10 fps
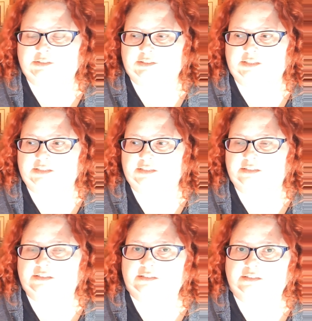
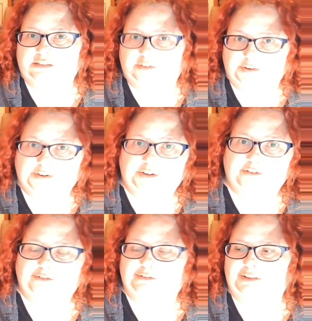just so you
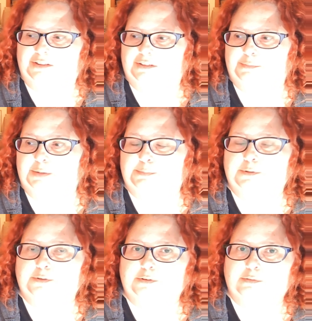know, the people
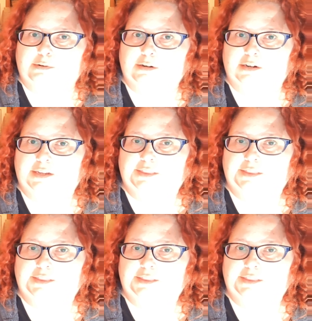who were in